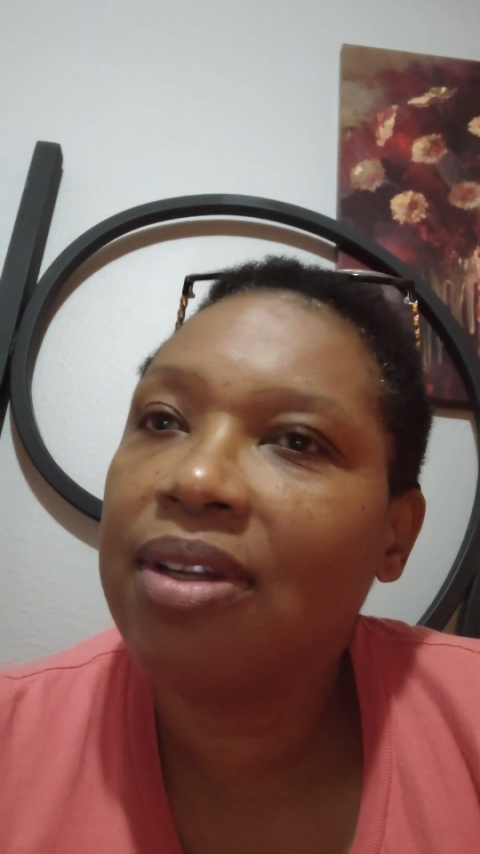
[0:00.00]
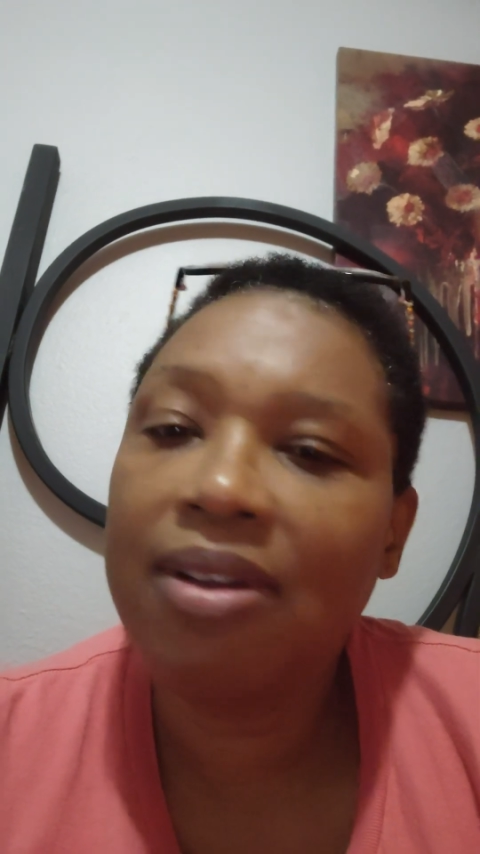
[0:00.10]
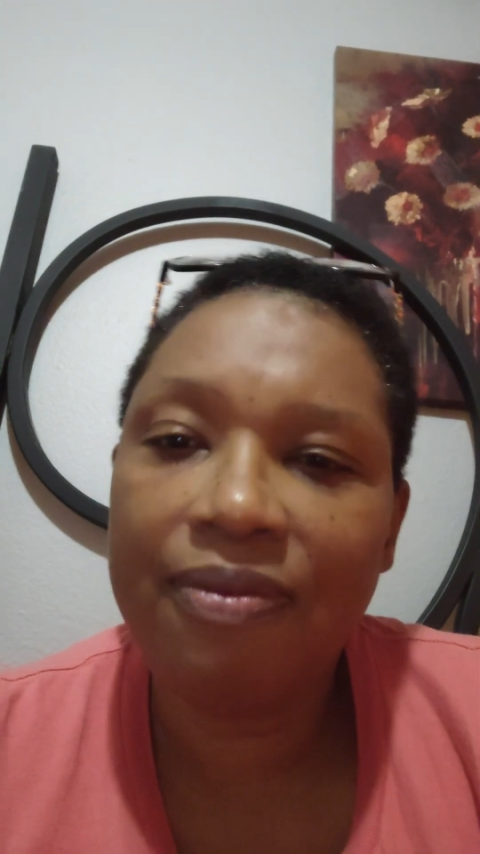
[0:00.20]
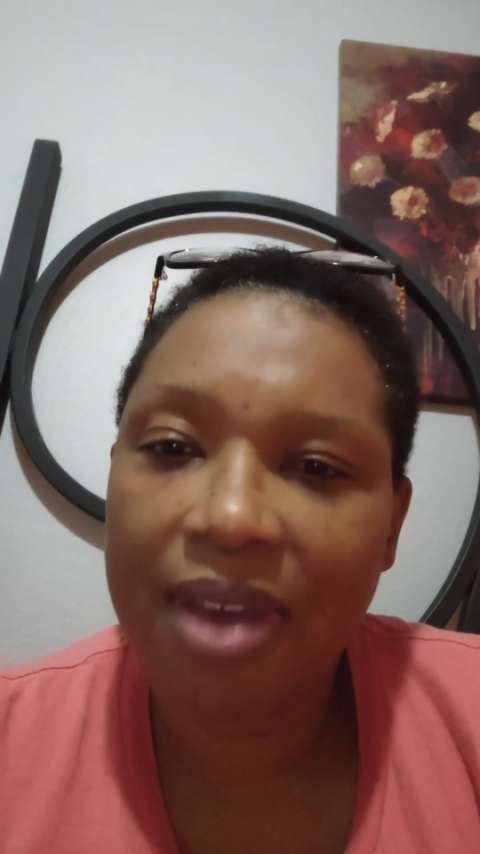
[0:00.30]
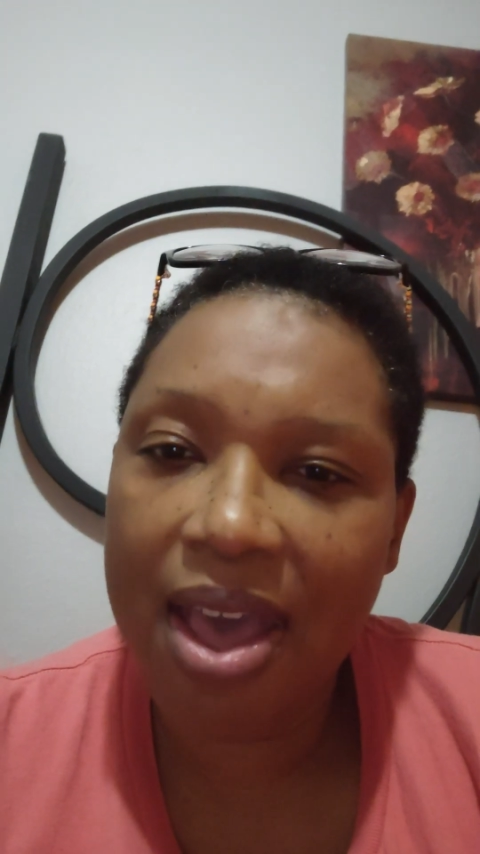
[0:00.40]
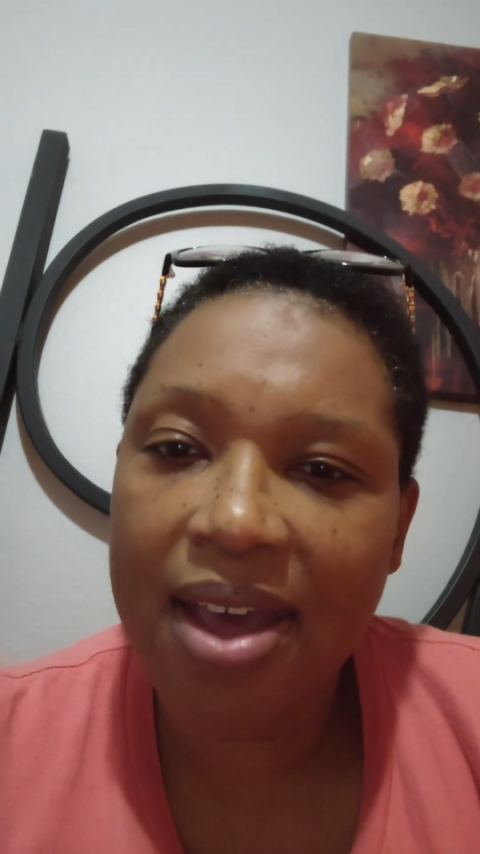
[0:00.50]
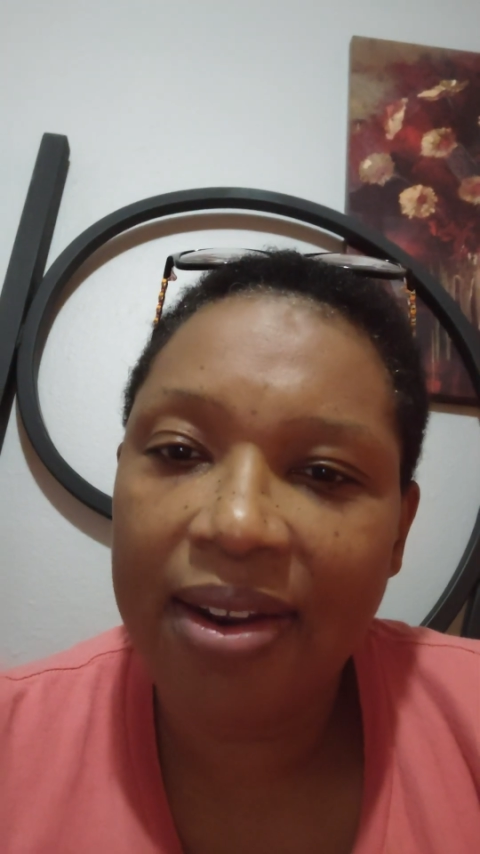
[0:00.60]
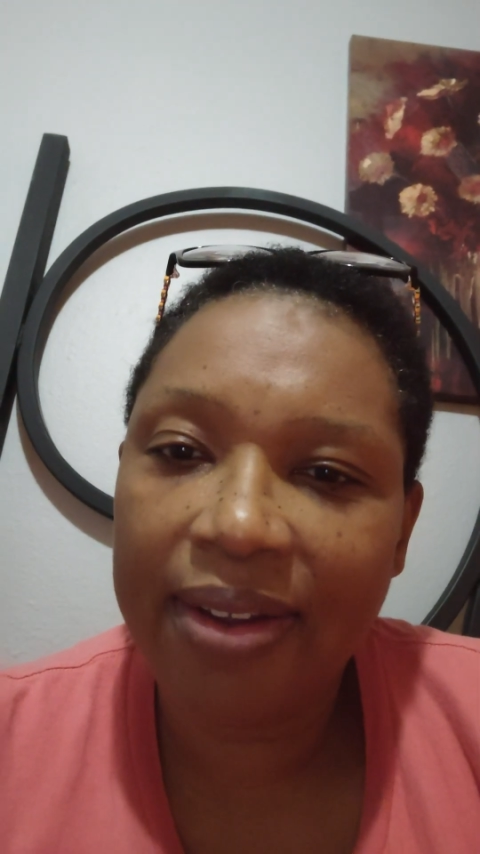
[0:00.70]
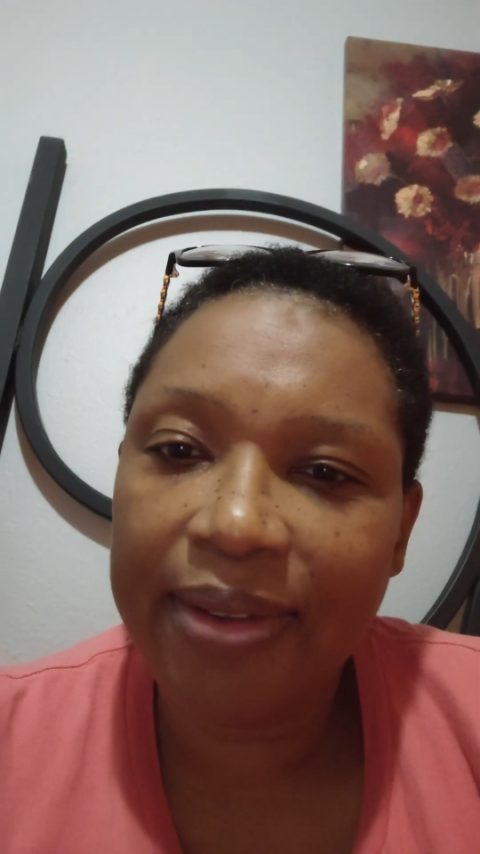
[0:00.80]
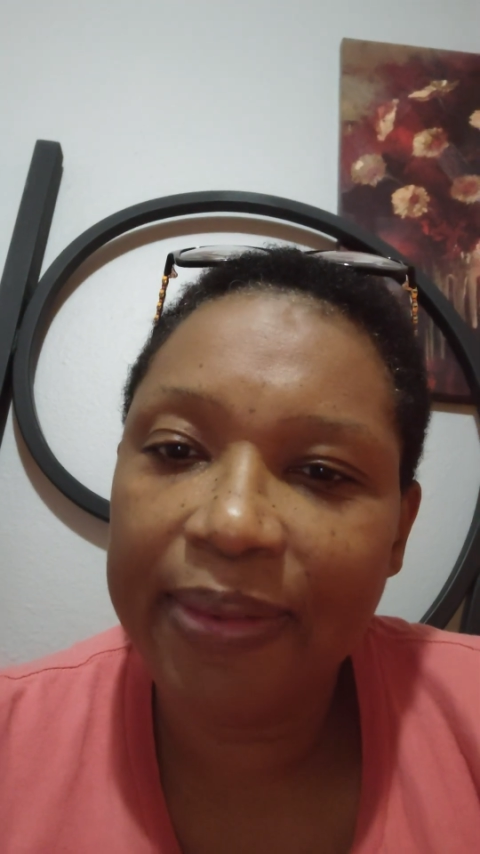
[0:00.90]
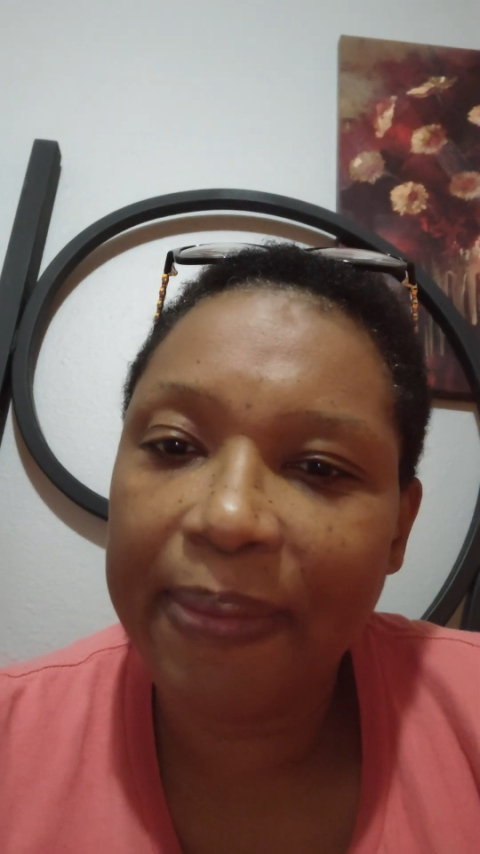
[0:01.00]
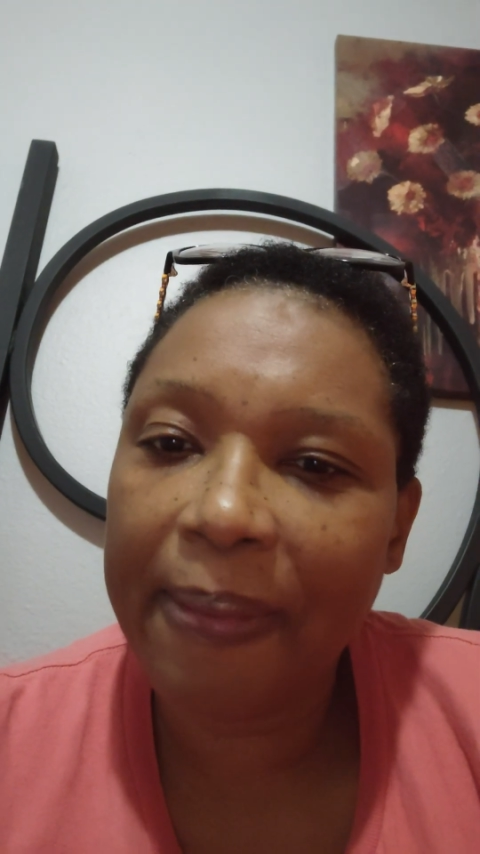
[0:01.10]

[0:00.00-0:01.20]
Nevada,